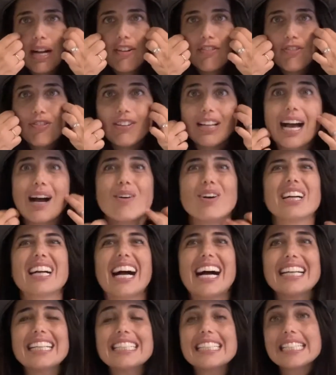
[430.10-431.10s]
flower
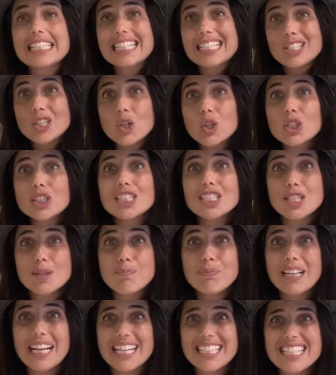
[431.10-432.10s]
garden is in order to
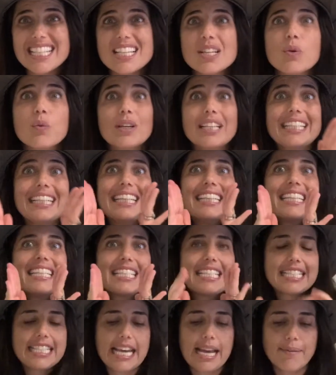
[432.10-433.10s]
plant it, we need the
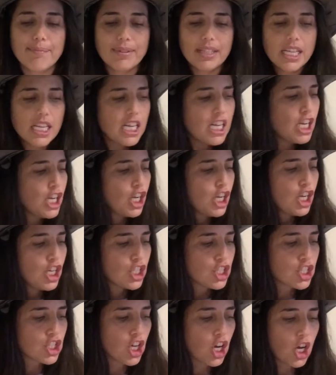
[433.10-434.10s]
stem.
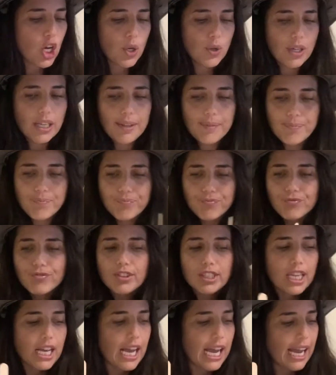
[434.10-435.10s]
So
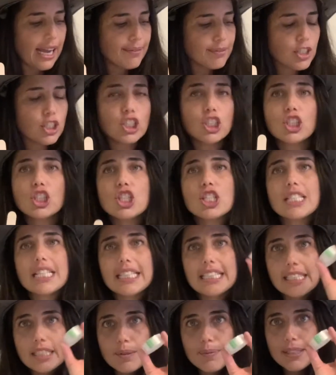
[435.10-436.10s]
I'm going to use a
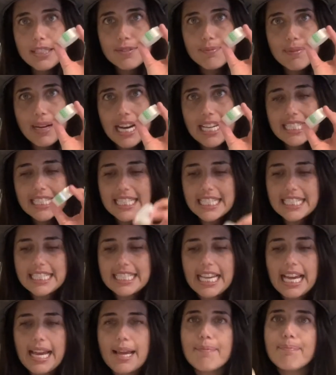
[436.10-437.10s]
little bit of masking
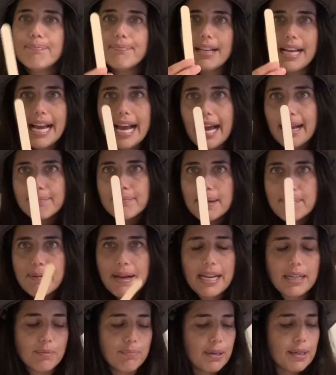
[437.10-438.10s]
tape and my
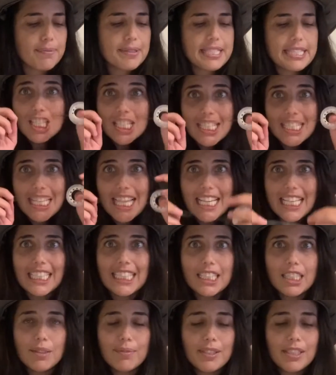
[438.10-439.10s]
paddle pops. I'm going to take a
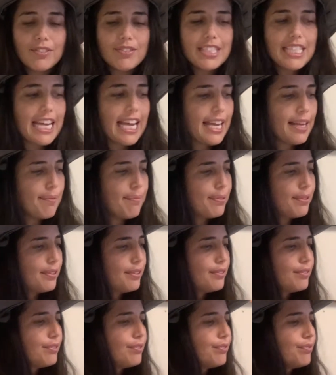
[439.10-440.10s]
little bit of tape.
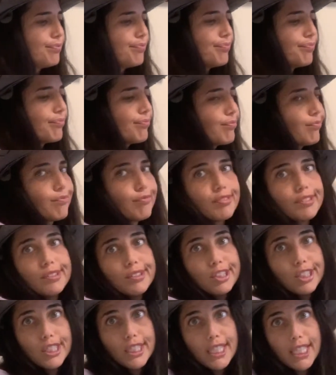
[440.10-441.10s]

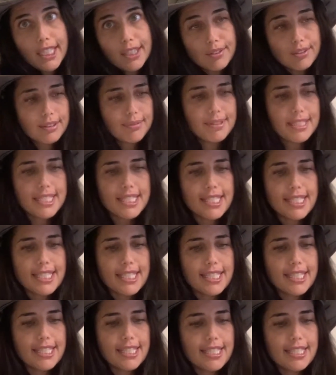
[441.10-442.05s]
I'm going to cut it with my scissors.